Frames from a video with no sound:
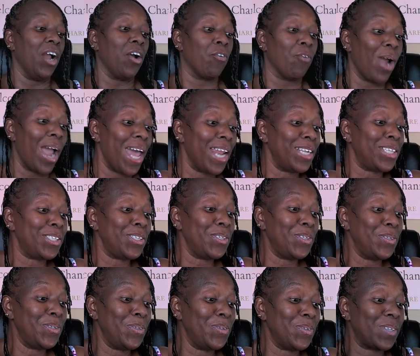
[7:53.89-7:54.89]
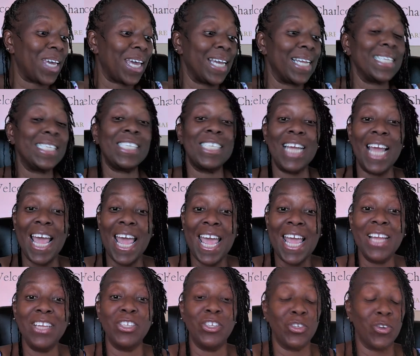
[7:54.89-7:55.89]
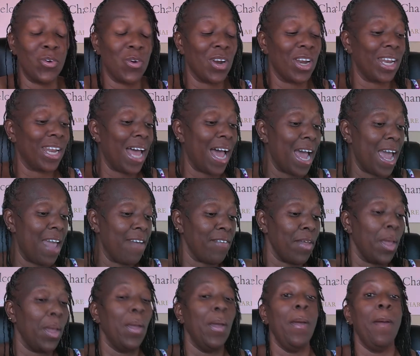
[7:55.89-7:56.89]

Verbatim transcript: Gratitude can change your life